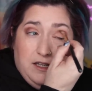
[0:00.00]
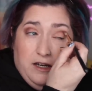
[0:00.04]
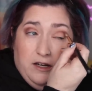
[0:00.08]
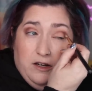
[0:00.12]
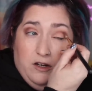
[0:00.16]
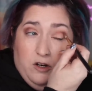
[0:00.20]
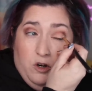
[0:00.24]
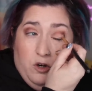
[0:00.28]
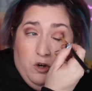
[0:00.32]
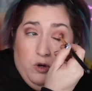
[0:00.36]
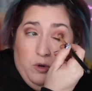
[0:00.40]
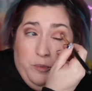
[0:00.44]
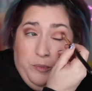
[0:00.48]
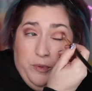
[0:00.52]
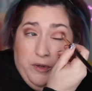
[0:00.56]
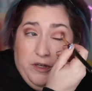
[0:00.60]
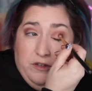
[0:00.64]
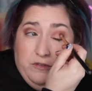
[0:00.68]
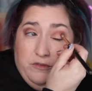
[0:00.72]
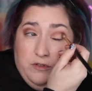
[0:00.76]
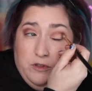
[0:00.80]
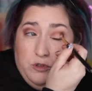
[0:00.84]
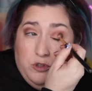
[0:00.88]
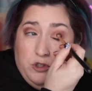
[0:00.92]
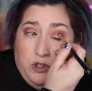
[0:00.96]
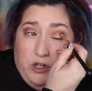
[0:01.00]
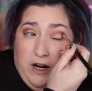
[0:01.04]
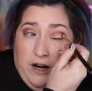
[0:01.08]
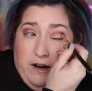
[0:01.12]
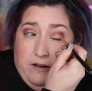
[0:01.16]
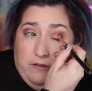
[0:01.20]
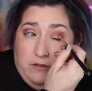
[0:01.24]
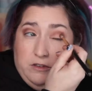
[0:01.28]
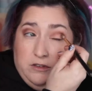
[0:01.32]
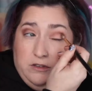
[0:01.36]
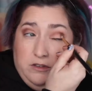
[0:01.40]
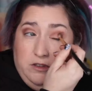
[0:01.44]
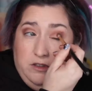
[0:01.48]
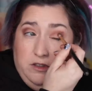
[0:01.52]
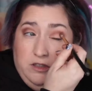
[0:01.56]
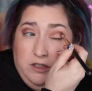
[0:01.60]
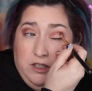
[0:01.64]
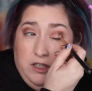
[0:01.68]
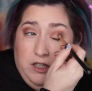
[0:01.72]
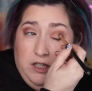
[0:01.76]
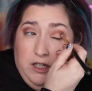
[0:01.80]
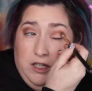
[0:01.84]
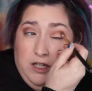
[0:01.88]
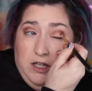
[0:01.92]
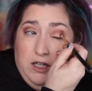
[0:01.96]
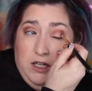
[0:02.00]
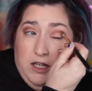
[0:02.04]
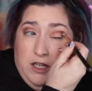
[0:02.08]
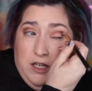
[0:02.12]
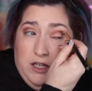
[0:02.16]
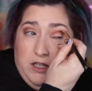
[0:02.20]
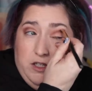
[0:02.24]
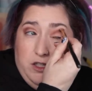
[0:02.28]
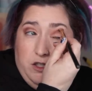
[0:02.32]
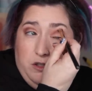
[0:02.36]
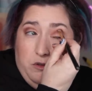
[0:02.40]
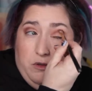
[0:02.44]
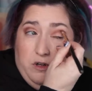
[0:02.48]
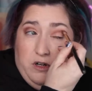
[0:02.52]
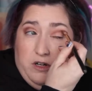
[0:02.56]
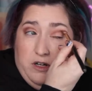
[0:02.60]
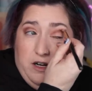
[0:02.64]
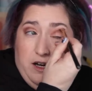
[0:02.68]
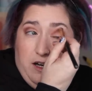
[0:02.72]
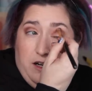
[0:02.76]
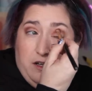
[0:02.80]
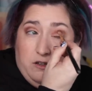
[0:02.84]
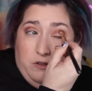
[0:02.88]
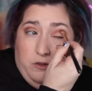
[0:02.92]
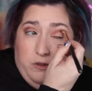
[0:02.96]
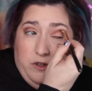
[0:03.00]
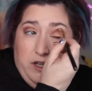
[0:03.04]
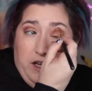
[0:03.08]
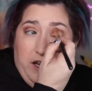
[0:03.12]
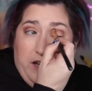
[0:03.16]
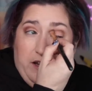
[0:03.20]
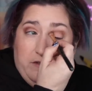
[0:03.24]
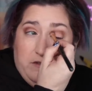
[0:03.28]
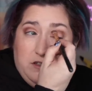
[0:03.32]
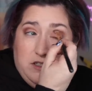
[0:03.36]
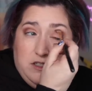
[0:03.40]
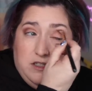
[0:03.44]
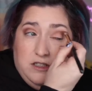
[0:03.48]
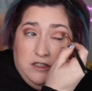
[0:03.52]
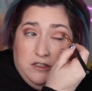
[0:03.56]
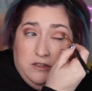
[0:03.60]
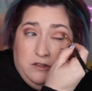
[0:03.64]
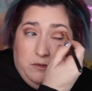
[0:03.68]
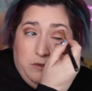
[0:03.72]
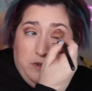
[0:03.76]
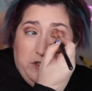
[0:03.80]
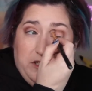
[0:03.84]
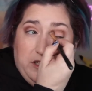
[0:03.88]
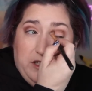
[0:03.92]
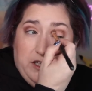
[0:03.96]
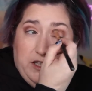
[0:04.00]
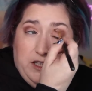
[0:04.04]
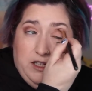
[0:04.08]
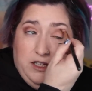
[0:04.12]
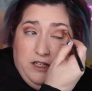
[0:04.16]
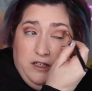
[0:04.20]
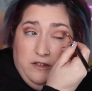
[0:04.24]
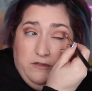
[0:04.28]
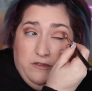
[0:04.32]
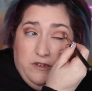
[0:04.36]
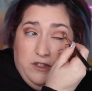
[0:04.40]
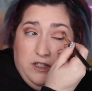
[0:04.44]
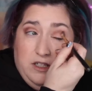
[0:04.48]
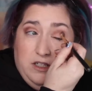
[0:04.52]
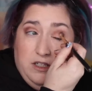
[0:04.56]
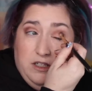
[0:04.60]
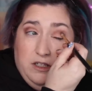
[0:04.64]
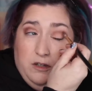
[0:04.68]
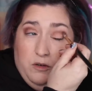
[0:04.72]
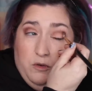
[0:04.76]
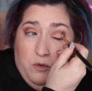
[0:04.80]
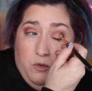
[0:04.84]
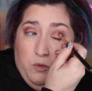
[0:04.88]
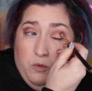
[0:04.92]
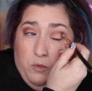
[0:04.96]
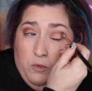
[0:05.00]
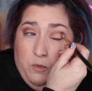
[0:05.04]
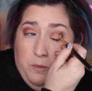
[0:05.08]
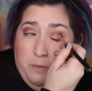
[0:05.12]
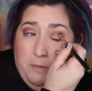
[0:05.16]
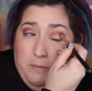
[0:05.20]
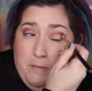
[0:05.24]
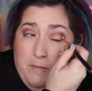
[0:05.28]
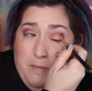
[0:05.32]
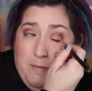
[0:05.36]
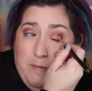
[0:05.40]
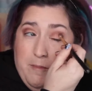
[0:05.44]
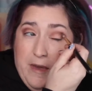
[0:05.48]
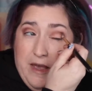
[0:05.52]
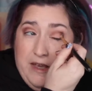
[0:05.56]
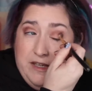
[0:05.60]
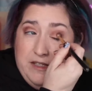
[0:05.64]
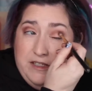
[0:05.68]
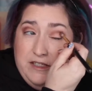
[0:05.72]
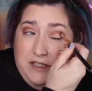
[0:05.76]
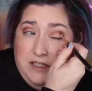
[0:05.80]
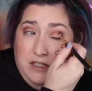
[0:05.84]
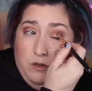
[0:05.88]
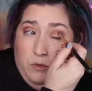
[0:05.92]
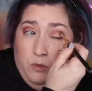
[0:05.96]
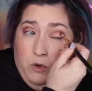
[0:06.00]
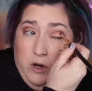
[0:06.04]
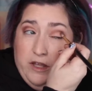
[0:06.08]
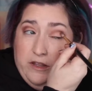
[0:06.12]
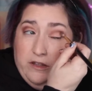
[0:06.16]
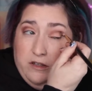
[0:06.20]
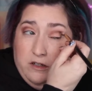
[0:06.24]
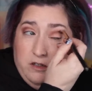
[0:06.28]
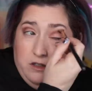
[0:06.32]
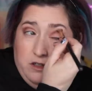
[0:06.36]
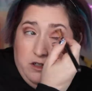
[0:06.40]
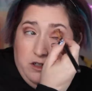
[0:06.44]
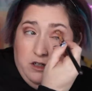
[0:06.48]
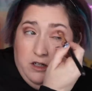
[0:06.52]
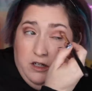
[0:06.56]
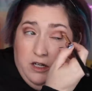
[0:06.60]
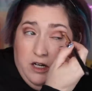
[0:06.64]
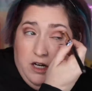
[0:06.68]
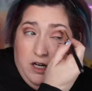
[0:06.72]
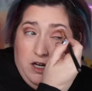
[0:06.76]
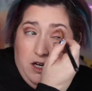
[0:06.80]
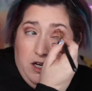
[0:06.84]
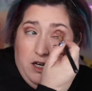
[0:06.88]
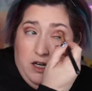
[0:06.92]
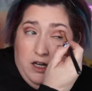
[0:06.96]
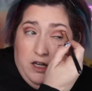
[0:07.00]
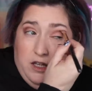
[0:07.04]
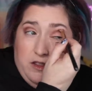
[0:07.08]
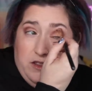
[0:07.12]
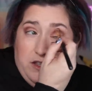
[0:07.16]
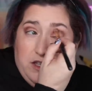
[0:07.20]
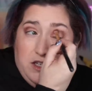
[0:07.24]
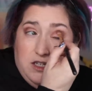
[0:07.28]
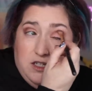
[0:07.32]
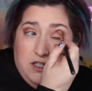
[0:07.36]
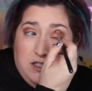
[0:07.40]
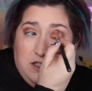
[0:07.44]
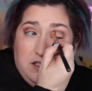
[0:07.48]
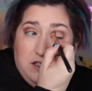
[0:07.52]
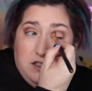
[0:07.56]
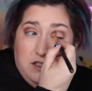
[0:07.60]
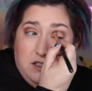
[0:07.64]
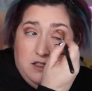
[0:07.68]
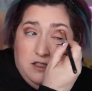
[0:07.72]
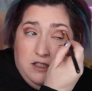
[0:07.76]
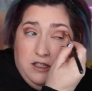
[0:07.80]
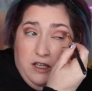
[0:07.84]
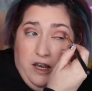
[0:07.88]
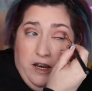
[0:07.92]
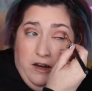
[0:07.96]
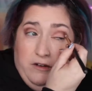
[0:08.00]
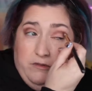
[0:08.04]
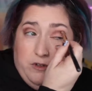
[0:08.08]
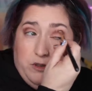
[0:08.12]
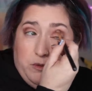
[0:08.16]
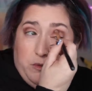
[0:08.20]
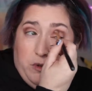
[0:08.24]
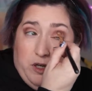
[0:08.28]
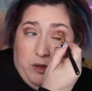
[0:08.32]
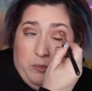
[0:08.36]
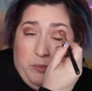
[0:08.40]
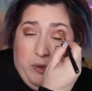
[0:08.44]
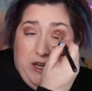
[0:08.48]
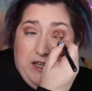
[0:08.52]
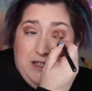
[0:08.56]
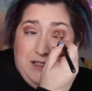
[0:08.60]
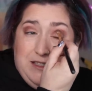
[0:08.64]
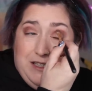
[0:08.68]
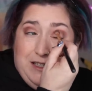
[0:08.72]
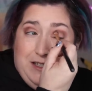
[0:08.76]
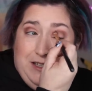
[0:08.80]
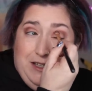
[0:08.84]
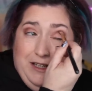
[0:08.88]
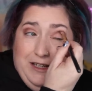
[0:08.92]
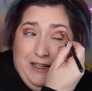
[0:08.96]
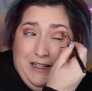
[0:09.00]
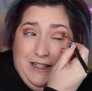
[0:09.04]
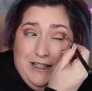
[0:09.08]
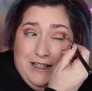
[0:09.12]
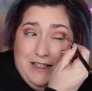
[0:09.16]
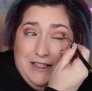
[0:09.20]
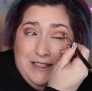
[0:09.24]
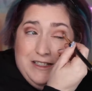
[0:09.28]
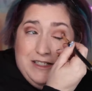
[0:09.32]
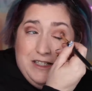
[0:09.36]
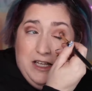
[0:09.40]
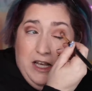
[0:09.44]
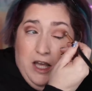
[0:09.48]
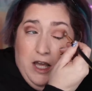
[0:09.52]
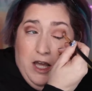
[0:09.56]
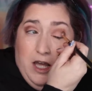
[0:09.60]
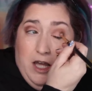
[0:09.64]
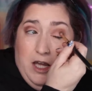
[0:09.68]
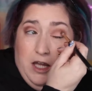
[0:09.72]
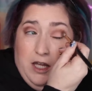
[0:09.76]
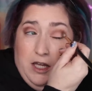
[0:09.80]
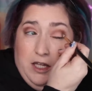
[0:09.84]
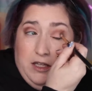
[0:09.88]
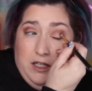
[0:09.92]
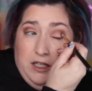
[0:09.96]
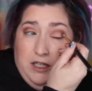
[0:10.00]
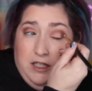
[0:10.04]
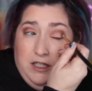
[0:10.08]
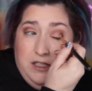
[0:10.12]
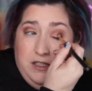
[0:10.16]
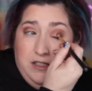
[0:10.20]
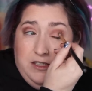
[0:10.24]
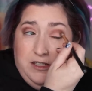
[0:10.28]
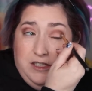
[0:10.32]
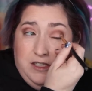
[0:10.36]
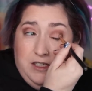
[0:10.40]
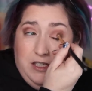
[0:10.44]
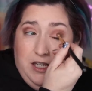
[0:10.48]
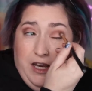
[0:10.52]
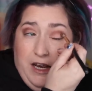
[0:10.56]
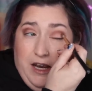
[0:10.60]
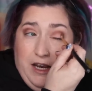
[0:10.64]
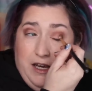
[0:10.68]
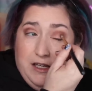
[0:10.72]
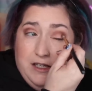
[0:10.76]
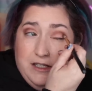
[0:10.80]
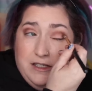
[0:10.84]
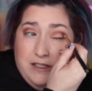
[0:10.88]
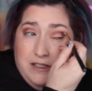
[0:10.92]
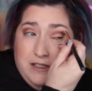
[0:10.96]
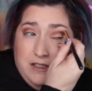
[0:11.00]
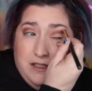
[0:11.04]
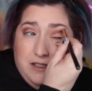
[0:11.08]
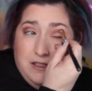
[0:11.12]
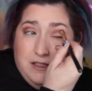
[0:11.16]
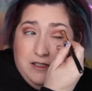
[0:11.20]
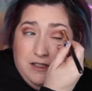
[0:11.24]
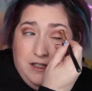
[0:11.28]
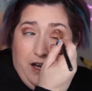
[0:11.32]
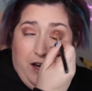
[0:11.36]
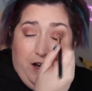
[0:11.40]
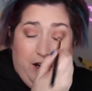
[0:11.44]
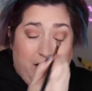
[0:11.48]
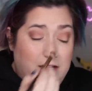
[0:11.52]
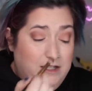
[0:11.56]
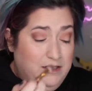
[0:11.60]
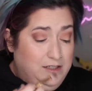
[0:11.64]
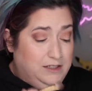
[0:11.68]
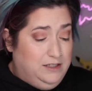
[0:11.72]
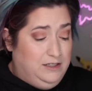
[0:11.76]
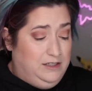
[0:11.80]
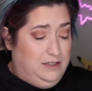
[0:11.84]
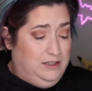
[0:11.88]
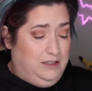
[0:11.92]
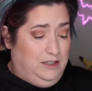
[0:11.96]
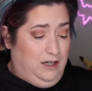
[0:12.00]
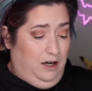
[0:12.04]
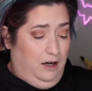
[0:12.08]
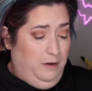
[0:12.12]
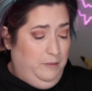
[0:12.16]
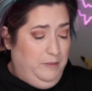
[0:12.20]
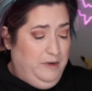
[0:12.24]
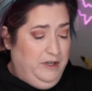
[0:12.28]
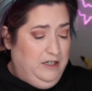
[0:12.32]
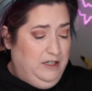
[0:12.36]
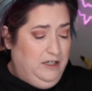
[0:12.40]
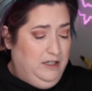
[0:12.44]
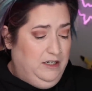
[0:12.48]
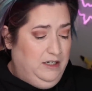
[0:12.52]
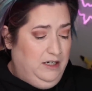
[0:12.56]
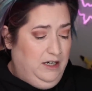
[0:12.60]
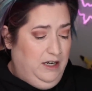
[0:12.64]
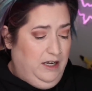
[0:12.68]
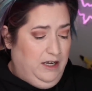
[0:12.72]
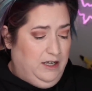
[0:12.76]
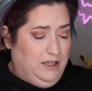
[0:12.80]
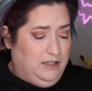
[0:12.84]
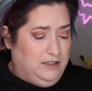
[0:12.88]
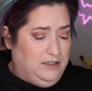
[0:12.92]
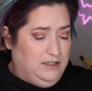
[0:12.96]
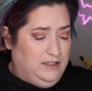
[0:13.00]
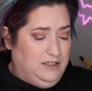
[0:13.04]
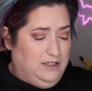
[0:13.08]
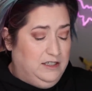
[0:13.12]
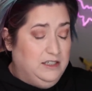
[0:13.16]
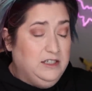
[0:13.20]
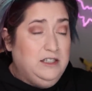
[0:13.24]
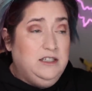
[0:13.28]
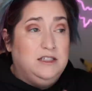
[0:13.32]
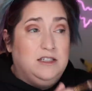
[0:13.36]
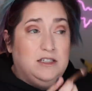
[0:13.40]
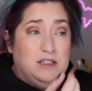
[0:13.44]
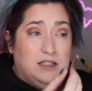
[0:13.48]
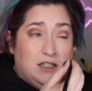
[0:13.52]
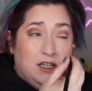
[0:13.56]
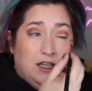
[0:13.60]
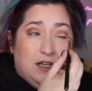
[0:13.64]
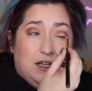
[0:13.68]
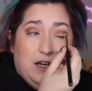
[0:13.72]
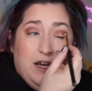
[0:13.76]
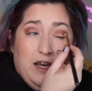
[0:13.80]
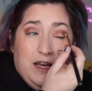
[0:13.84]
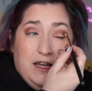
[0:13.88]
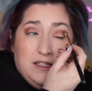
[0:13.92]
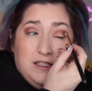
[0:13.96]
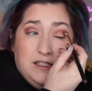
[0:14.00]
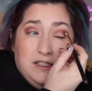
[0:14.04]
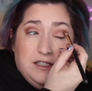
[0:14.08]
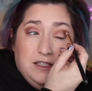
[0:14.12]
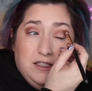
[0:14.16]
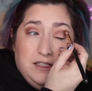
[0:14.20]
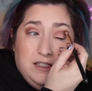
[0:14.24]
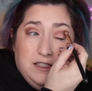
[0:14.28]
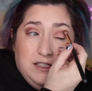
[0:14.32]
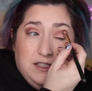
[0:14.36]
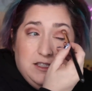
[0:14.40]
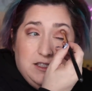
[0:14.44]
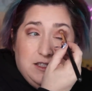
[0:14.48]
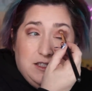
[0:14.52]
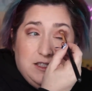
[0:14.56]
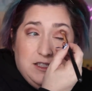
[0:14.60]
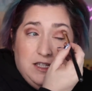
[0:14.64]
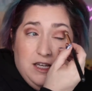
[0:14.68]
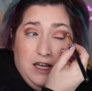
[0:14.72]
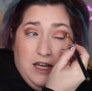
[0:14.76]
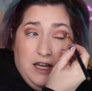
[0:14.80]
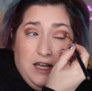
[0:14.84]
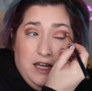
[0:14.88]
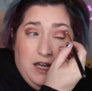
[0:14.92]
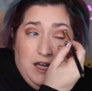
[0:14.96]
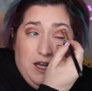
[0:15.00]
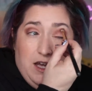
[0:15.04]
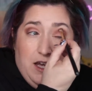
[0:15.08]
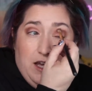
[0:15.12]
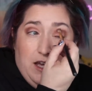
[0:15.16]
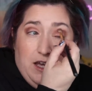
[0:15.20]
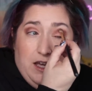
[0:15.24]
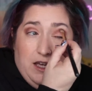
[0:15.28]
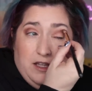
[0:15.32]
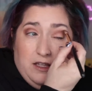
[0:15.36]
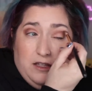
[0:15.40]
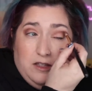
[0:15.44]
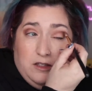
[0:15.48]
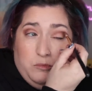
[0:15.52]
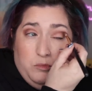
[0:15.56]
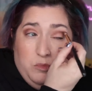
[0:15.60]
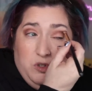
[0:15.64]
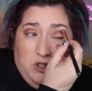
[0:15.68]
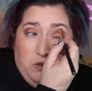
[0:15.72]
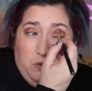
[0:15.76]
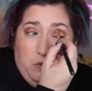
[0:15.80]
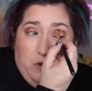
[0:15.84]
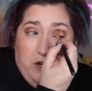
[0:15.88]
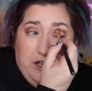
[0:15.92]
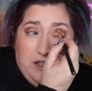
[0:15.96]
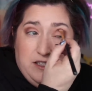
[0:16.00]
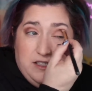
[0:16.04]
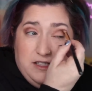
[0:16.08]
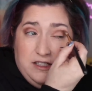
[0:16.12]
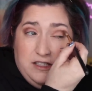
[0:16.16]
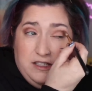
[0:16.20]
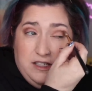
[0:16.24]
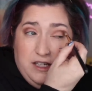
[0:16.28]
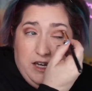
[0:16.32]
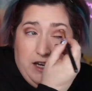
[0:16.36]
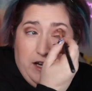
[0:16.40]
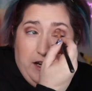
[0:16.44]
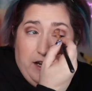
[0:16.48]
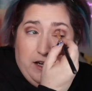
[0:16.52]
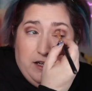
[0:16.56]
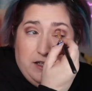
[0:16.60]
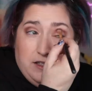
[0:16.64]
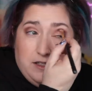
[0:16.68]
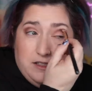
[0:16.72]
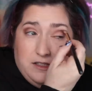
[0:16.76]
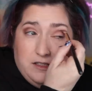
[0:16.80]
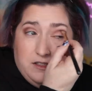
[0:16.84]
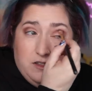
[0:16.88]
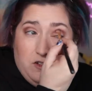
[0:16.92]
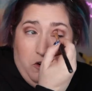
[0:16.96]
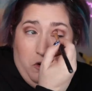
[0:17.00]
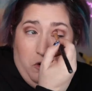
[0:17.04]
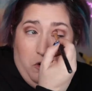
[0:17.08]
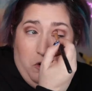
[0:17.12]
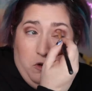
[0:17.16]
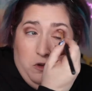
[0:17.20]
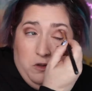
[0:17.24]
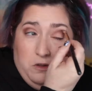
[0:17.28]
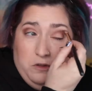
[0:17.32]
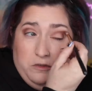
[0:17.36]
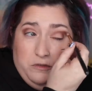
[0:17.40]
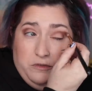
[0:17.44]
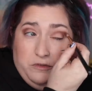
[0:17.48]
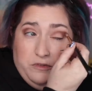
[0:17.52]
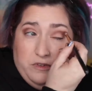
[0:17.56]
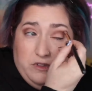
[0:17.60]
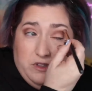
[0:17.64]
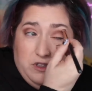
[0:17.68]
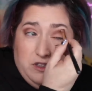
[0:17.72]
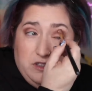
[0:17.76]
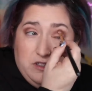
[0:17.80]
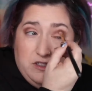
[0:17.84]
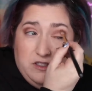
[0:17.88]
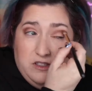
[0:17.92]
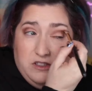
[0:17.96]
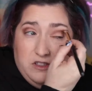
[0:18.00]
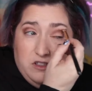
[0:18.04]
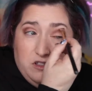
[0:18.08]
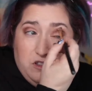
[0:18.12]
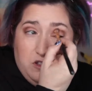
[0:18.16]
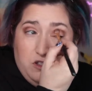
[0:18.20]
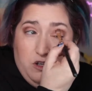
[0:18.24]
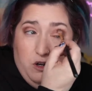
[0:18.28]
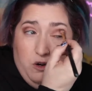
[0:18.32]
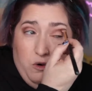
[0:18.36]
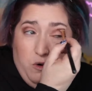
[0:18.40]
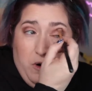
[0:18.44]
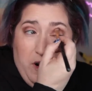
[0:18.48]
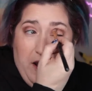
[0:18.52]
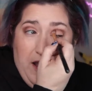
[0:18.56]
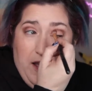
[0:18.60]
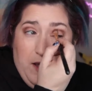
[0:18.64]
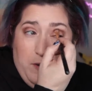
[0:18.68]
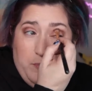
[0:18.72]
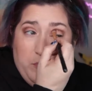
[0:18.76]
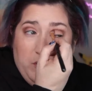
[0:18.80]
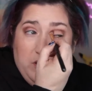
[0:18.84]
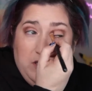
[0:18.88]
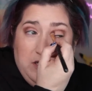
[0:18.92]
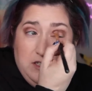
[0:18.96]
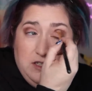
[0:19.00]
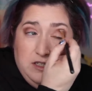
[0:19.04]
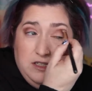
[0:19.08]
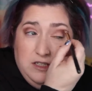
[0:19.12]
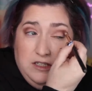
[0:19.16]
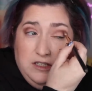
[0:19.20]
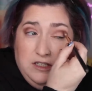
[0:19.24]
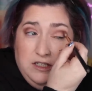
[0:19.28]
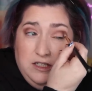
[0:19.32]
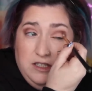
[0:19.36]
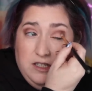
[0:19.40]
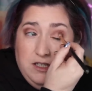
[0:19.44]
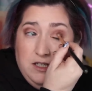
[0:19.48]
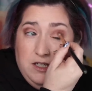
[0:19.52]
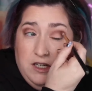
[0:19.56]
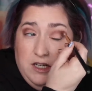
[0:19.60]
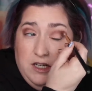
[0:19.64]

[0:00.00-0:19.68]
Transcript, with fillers: I hope if you travel you are not going to have to deal with any of the messy weather that is everywhere, basically, because the east has ice coming and sleet and nastiness, and the Midwest has all of the snow happening,